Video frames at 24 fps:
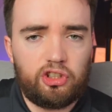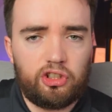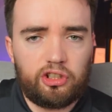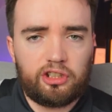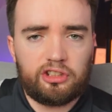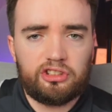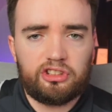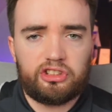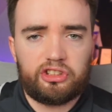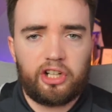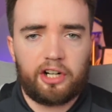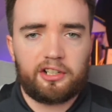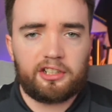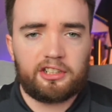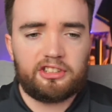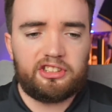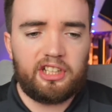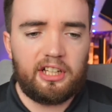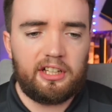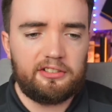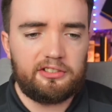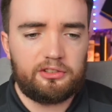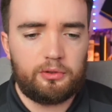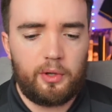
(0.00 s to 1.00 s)
concern
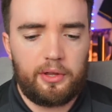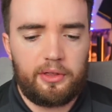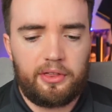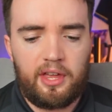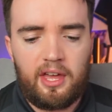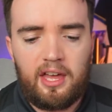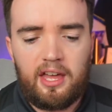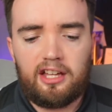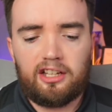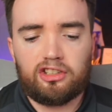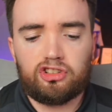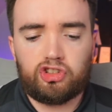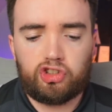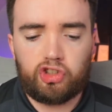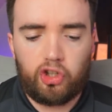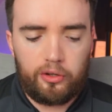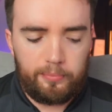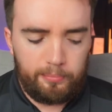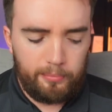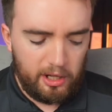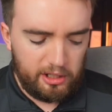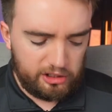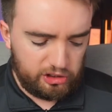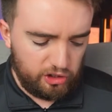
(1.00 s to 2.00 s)
ourselves with too
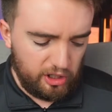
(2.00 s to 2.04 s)
much.